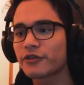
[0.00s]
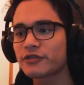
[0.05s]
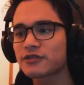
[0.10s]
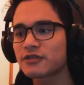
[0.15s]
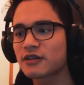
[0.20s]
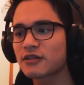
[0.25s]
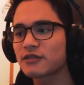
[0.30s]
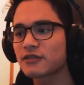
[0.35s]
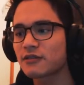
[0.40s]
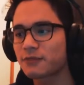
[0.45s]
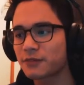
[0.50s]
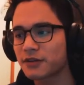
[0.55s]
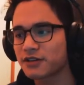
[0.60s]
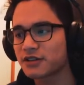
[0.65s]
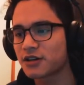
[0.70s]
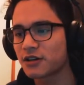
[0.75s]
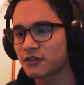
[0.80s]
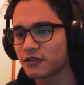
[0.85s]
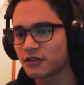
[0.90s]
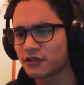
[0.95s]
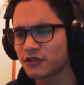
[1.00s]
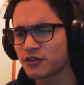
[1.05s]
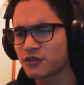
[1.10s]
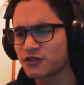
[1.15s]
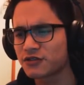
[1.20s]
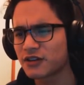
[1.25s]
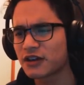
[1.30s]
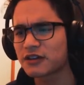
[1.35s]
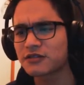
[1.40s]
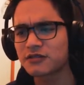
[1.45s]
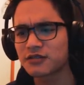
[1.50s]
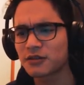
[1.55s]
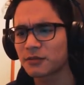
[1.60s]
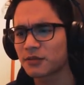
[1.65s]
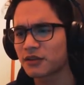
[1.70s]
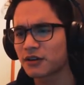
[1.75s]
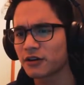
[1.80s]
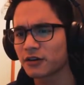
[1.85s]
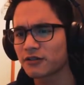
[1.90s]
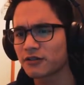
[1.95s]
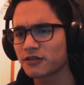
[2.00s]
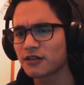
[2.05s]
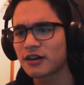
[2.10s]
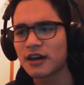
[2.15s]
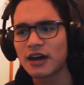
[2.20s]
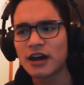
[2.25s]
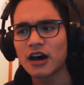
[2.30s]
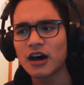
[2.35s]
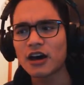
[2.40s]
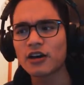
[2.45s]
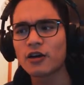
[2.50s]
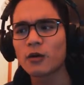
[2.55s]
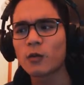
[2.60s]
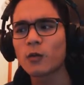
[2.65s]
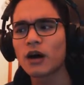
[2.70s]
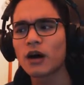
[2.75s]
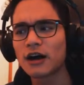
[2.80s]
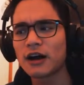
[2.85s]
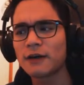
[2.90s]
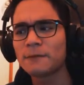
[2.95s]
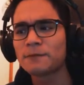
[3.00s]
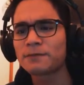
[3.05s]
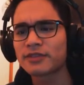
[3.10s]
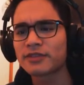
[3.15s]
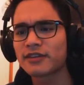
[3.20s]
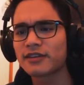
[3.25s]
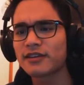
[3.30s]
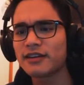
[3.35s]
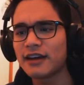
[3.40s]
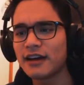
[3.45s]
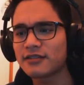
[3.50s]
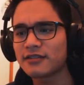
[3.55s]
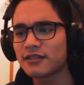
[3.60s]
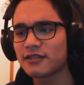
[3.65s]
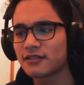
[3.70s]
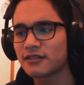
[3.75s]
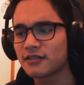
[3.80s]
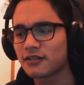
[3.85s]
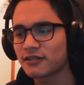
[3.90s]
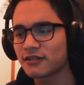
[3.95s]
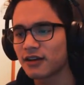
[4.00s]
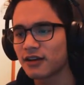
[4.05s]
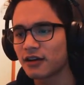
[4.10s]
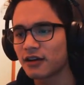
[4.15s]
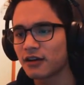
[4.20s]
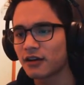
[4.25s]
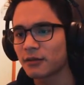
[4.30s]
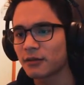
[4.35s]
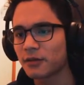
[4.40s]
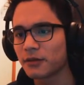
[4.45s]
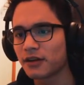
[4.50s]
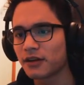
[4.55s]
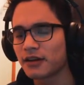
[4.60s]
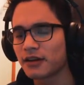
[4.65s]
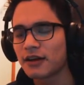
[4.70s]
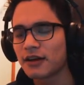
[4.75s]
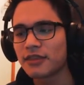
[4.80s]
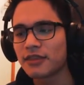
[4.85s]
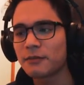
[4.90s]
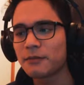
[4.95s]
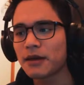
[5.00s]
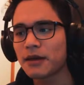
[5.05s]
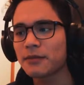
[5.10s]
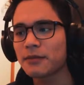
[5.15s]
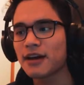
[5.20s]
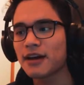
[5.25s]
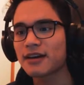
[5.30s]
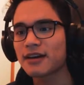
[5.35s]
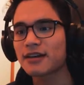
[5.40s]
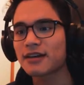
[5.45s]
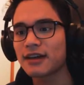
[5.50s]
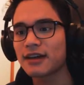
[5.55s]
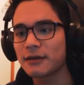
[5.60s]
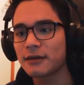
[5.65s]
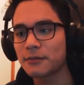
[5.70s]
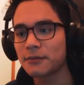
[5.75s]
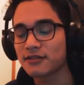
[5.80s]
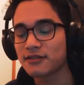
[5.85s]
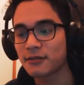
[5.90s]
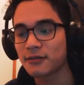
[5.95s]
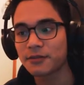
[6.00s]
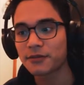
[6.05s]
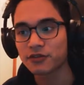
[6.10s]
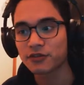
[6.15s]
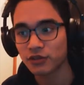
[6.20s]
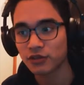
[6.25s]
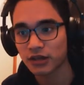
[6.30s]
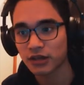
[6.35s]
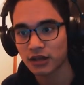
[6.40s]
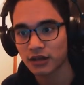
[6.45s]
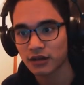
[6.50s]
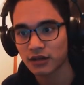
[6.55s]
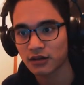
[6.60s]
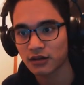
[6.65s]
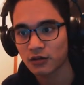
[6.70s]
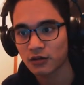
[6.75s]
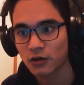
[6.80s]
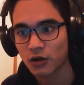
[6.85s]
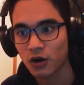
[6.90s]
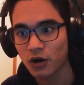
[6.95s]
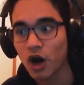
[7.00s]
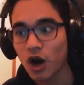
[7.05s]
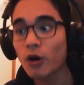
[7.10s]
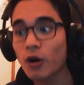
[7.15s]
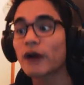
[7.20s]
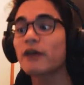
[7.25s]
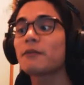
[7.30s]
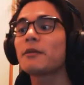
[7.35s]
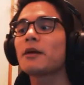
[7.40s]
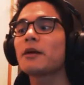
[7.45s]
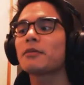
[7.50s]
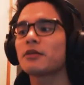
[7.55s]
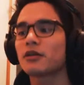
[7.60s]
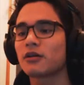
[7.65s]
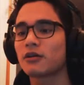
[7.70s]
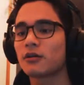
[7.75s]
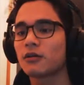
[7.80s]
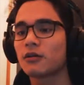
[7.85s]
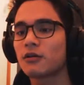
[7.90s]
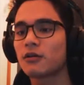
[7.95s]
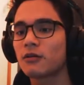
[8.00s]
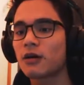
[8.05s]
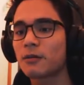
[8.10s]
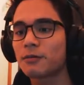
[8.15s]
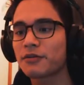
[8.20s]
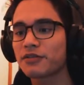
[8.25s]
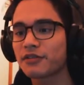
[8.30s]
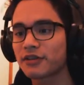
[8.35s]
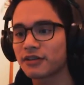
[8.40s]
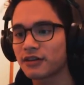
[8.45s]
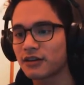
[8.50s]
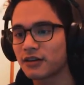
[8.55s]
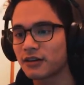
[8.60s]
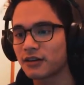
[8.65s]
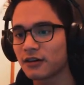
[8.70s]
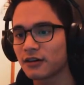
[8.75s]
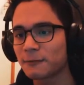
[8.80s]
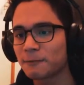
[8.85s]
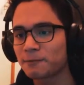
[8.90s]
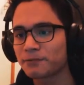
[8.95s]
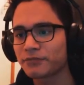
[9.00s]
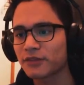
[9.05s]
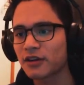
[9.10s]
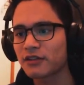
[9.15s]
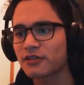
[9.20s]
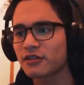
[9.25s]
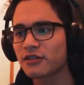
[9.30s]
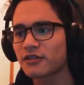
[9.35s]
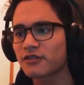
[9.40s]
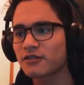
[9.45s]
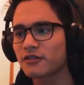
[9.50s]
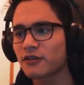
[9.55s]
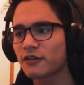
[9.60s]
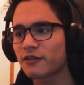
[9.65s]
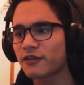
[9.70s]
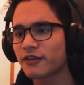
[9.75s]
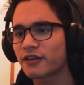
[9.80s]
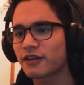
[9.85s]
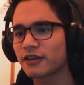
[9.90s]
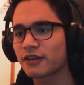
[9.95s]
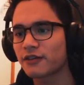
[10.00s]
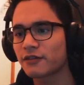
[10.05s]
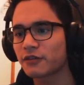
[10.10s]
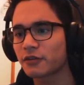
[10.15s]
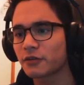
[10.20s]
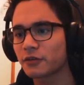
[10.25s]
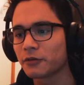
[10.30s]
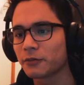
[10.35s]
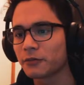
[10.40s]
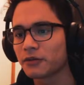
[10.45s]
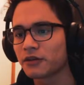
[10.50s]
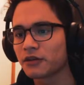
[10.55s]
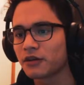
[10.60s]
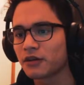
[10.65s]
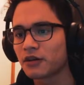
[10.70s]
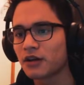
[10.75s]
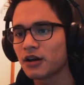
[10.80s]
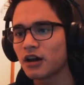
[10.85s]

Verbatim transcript: Those sons of bitches are too dangerous up close. I don't want the nasty disease getting on me. Then maybe I can get me something to eat. Oh, I remember! I put their key. It's on the sofa in the living room.